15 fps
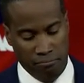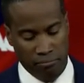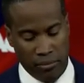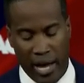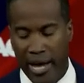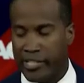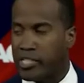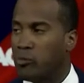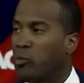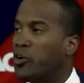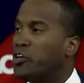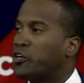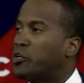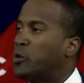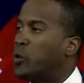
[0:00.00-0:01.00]
I ask him, what are
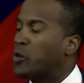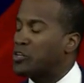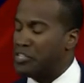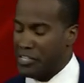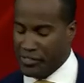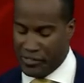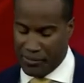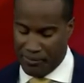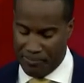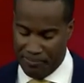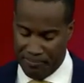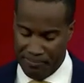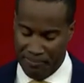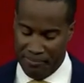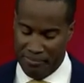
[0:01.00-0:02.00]
your coordinates?
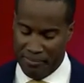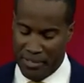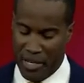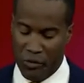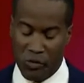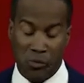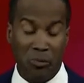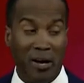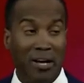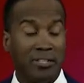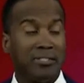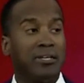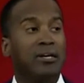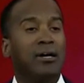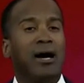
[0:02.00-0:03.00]
He
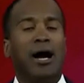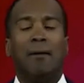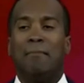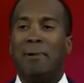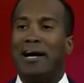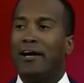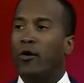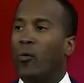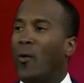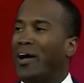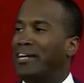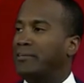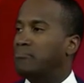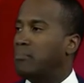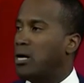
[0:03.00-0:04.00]
responds, I'm by a
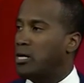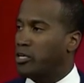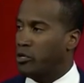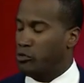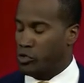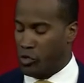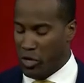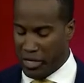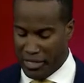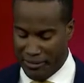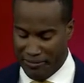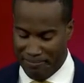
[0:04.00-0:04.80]
white bongo truck.